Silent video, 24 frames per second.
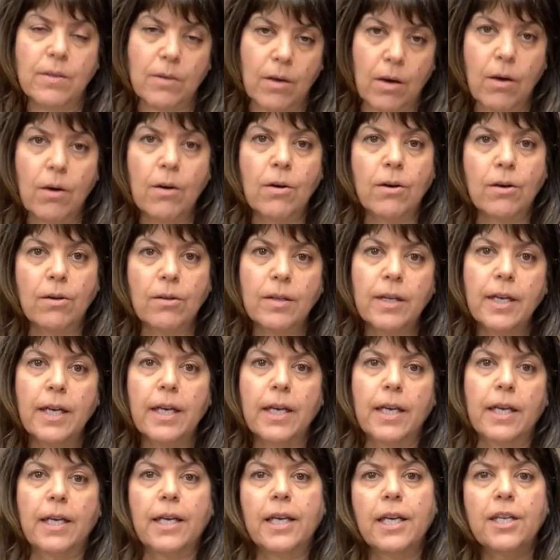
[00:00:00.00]
all
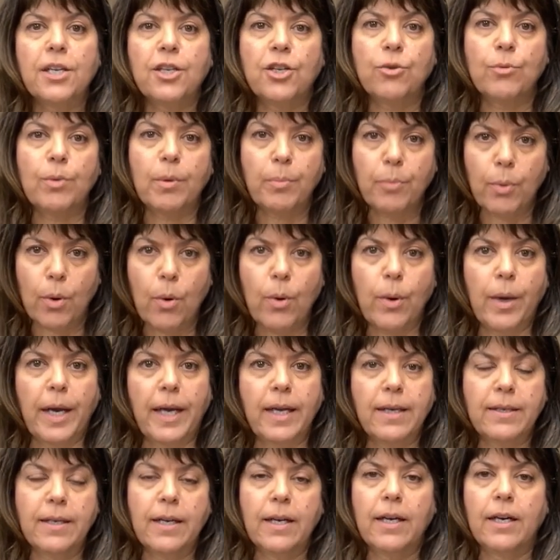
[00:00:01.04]
get to a
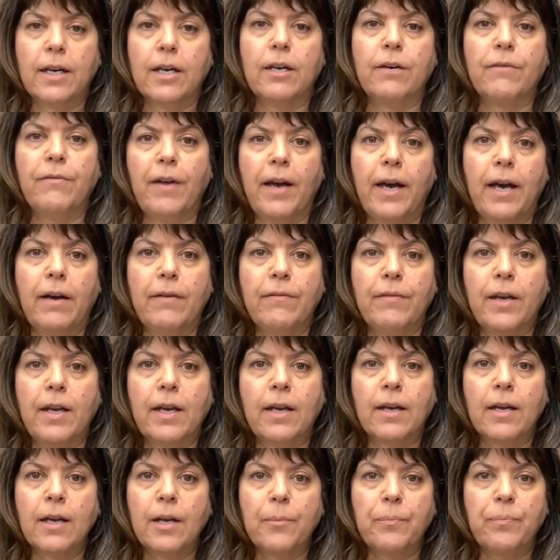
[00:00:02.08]
point of
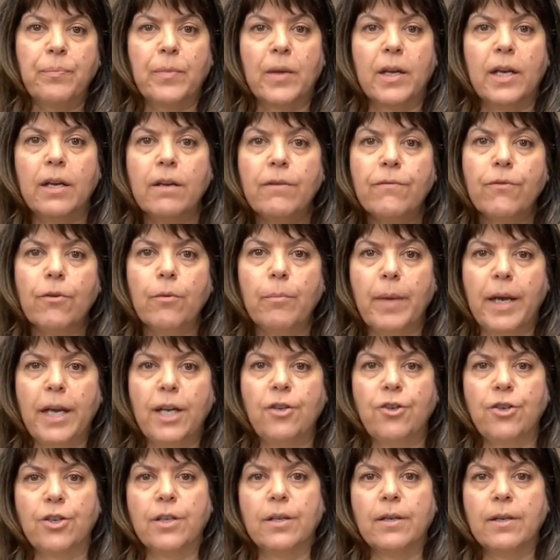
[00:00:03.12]
having
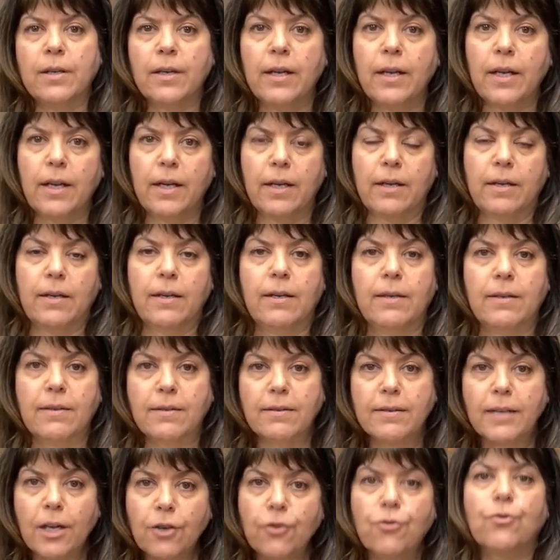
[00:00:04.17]
information
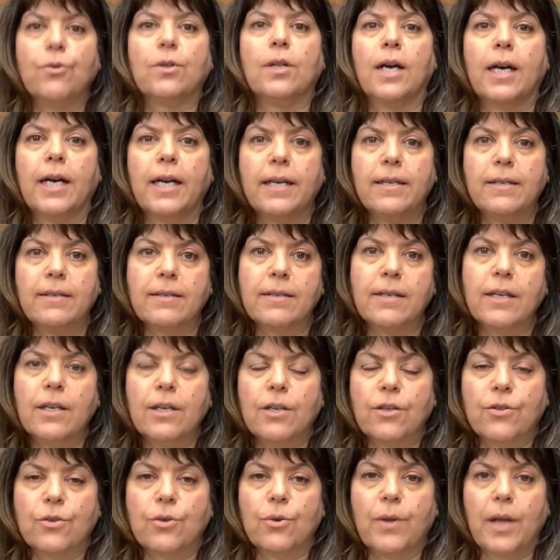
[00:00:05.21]
centralized
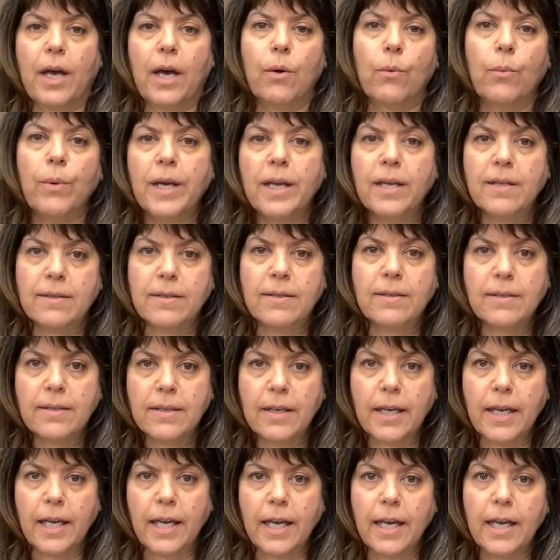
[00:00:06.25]
so that we as a
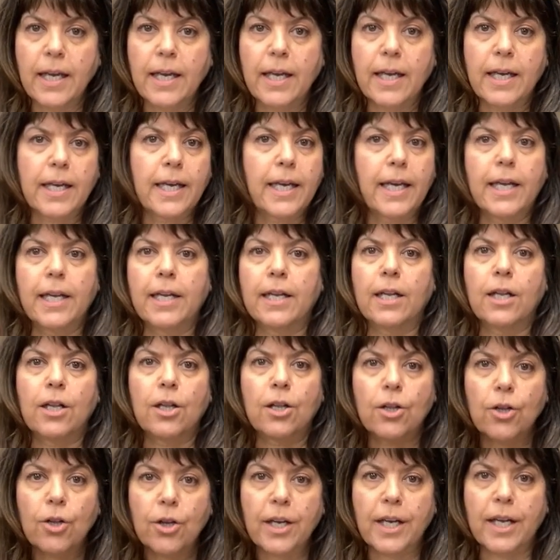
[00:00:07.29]
city can
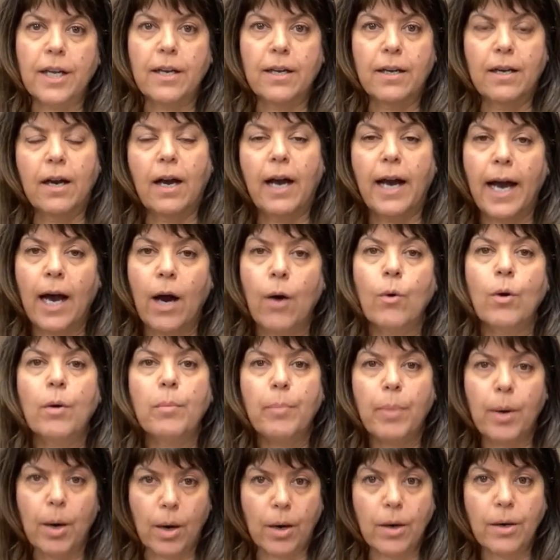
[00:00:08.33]
look at our
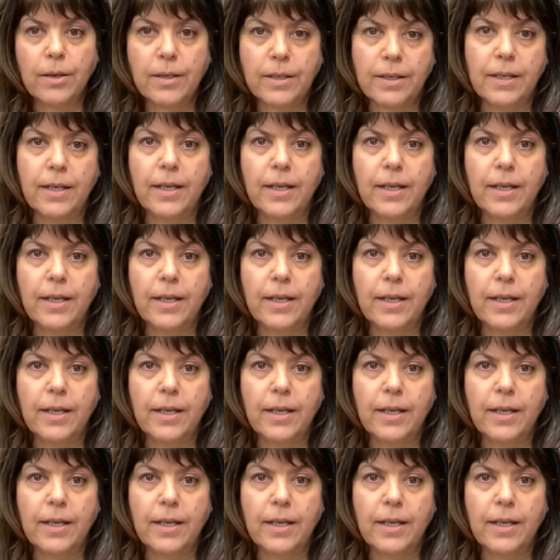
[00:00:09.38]
part